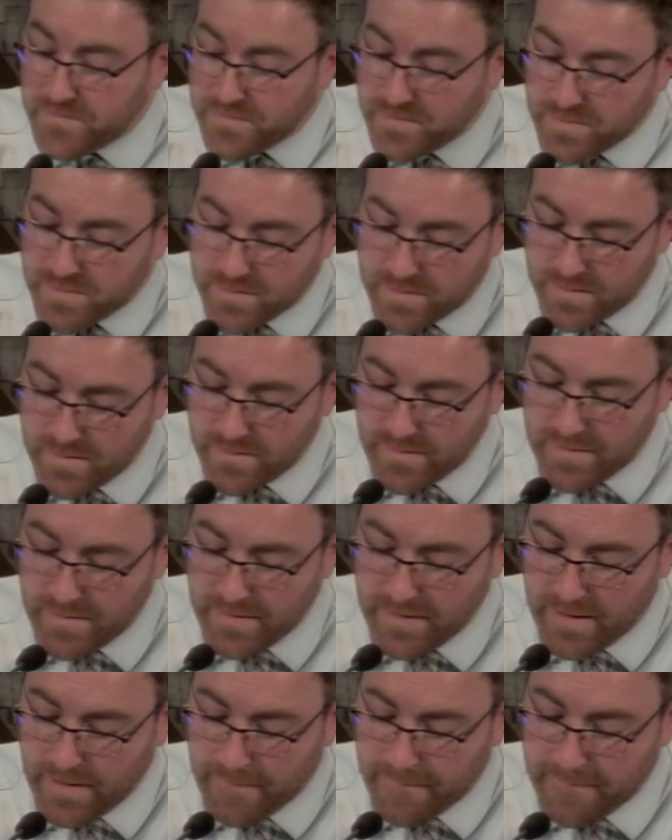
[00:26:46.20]

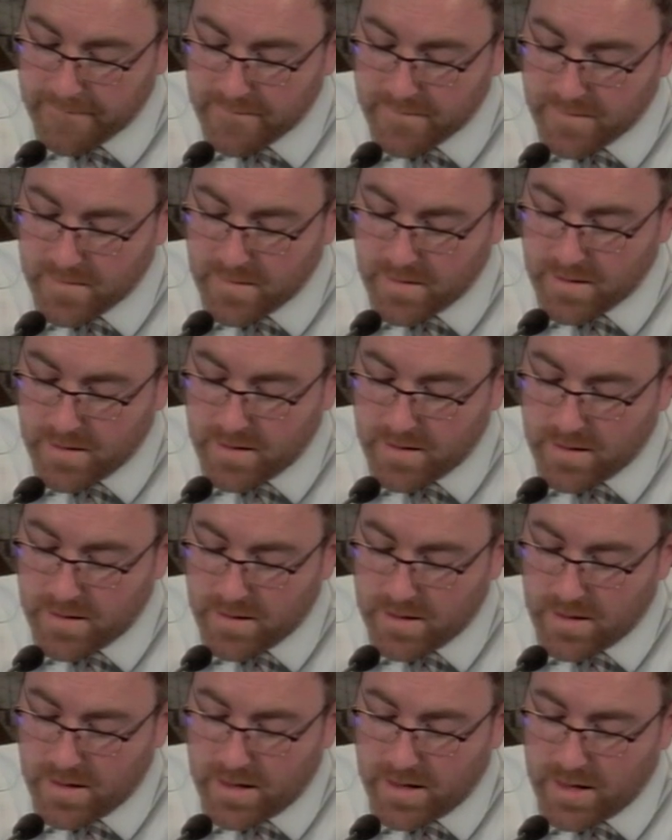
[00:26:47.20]

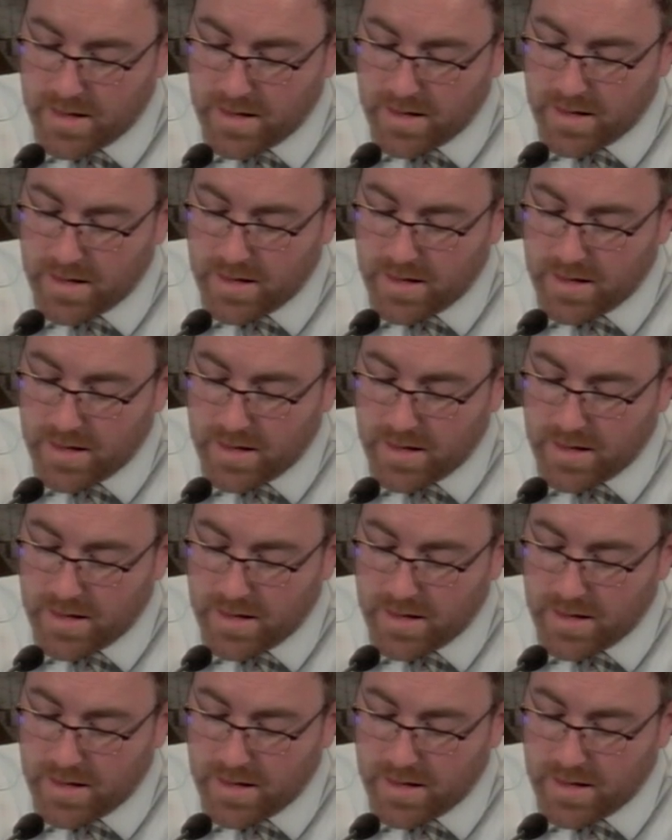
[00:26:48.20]
No one is speaking in this clip.